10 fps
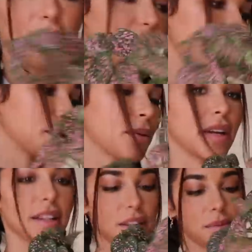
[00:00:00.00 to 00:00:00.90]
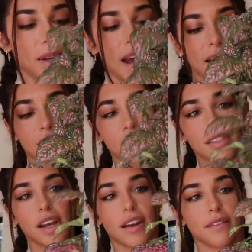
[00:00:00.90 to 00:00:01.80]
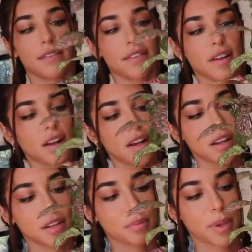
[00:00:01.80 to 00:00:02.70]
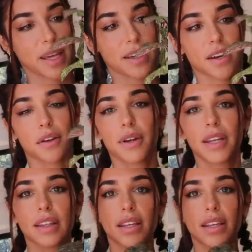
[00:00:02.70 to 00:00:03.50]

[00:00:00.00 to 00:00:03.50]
This one has just kind of the pink and green